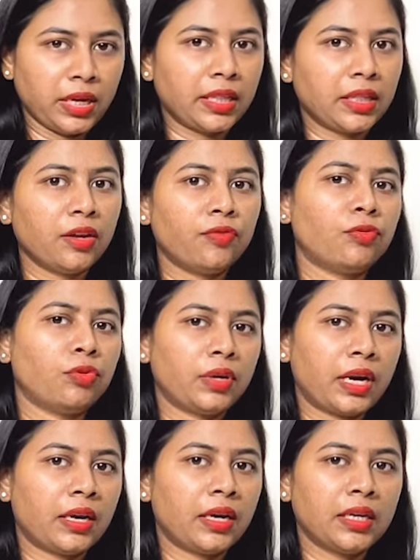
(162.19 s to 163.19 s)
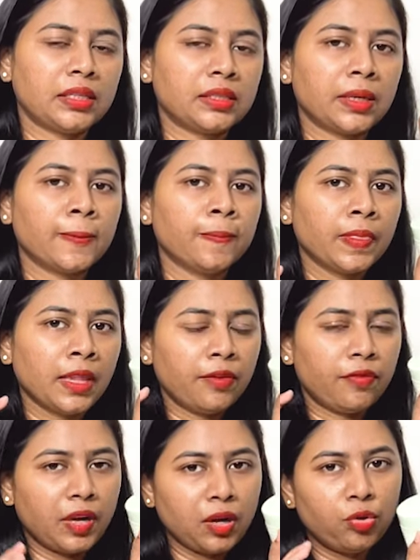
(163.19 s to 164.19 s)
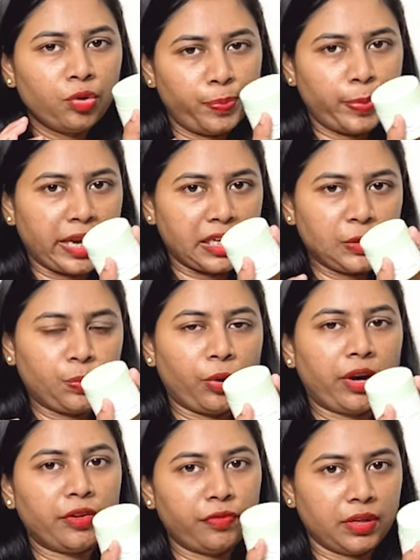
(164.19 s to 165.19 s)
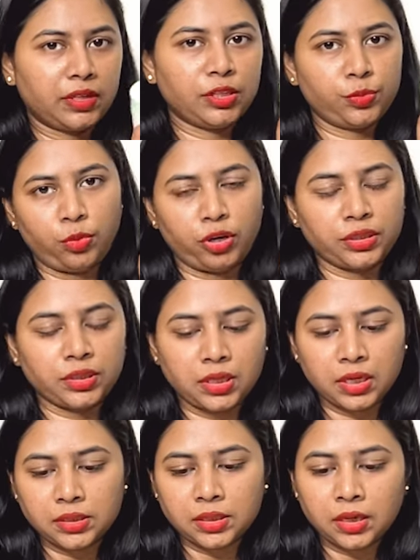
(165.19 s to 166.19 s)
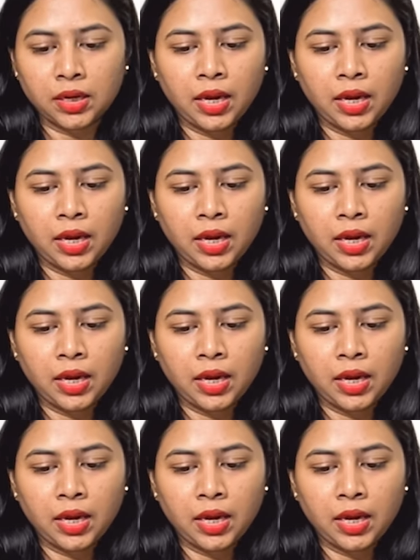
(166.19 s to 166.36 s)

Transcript: I think 400 is a very good price point for this moisturizer.